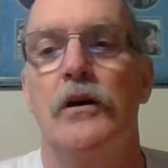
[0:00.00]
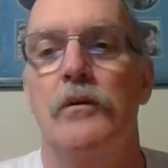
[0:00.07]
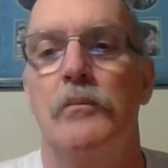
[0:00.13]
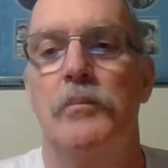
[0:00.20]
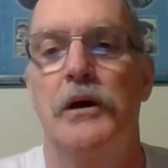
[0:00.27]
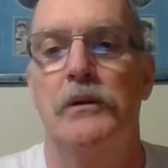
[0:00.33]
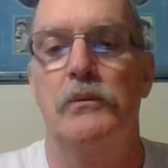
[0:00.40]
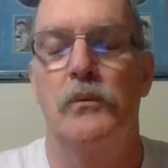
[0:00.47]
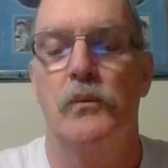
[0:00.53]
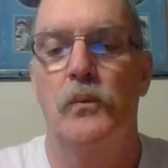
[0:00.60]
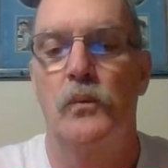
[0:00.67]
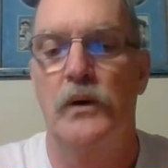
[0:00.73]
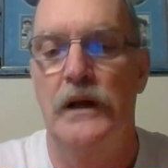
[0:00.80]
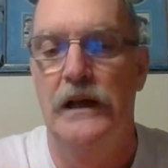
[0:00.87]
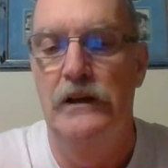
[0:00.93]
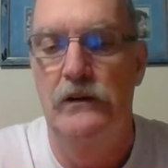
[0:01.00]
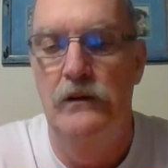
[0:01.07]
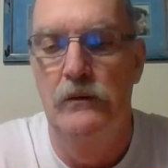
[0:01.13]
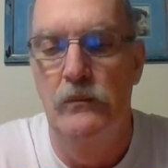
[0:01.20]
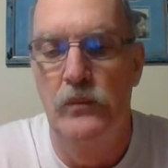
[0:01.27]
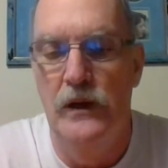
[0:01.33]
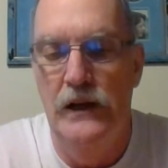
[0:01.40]
But what I
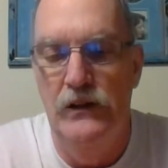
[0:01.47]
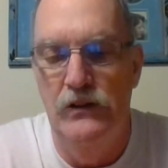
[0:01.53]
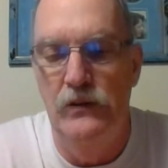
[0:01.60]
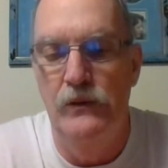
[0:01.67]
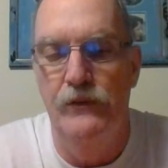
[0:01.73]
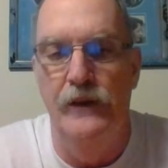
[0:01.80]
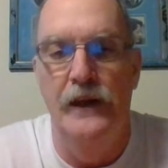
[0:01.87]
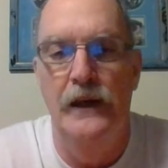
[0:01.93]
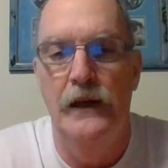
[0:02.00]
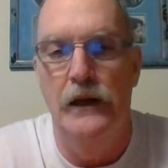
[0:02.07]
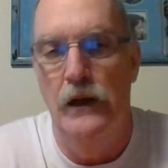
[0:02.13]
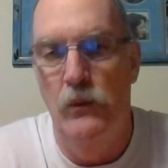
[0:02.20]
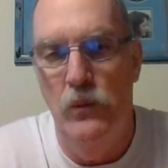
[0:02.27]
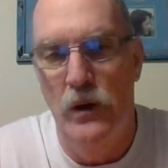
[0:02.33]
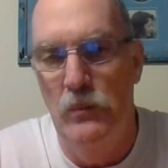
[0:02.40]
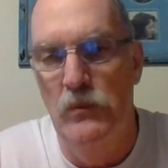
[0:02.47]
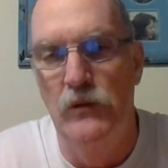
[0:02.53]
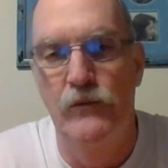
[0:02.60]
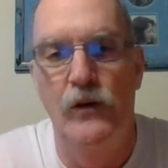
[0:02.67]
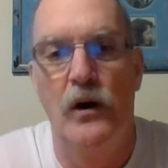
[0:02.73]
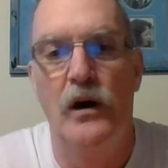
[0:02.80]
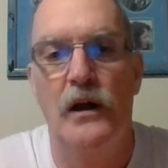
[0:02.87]
do think, and I want to move
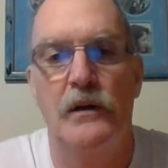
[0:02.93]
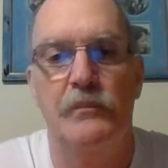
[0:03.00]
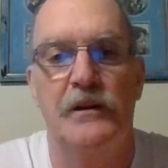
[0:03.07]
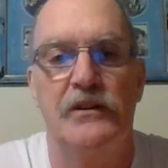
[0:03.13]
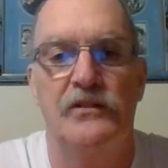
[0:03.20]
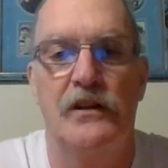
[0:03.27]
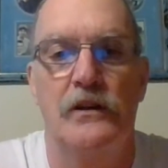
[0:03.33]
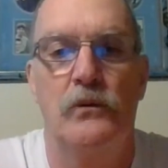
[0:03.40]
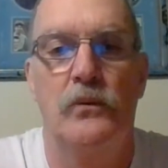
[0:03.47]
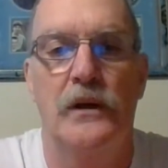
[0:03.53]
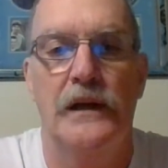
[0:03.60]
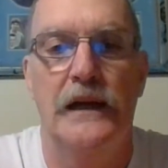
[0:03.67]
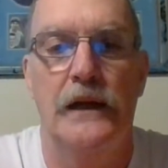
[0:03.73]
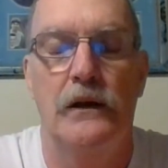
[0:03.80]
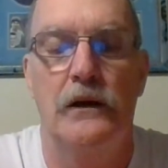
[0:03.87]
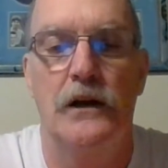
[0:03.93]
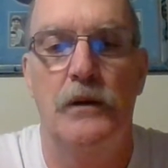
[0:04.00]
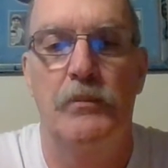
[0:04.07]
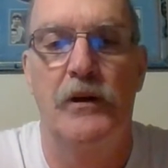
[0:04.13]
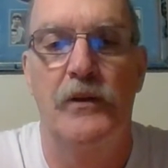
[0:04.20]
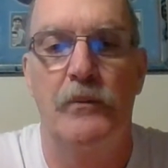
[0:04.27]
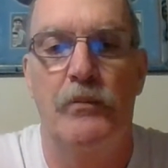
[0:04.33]
on because I don't want to get hung up
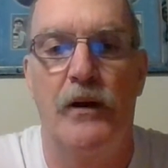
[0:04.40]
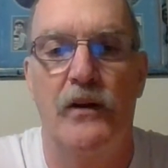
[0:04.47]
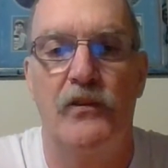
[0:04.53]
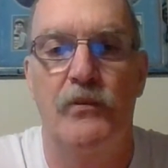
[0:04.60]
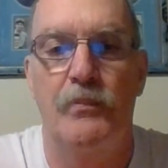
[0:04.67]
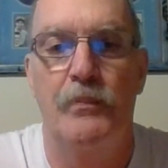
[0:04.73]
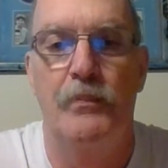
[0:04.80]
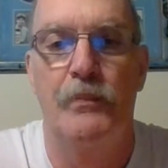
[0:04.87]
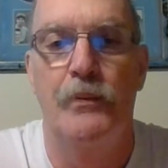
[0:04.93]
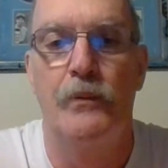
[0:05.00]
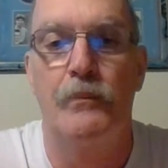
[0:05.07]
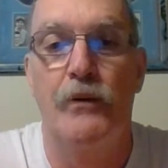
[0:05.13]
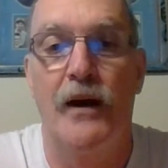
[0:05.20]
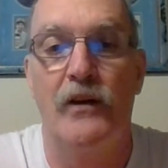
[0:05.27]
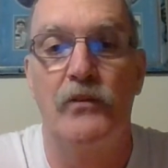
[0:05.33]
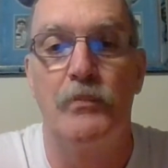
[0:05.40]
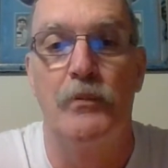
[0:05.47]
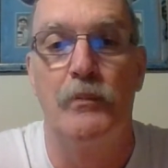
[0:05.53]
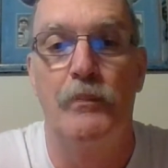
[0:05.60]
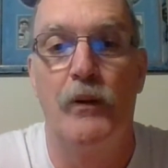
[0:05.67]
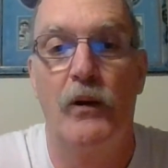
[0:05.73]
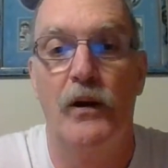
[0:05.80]
on the prosper
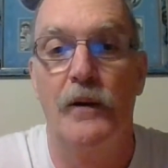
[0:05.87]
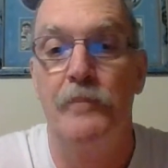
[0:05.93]
part